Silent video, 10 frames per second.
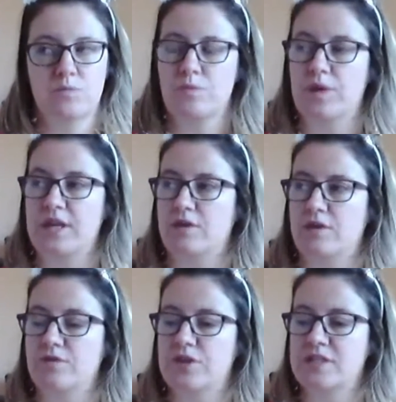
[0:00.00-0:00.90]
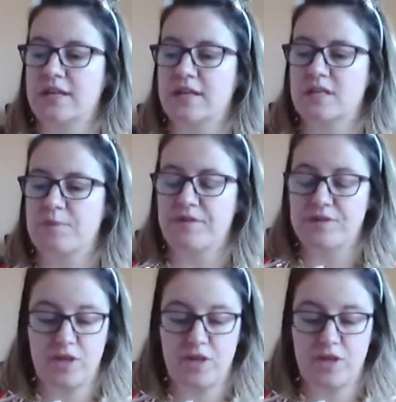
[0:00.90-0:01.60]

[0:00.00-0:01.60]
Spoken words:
we know from first-hand experience.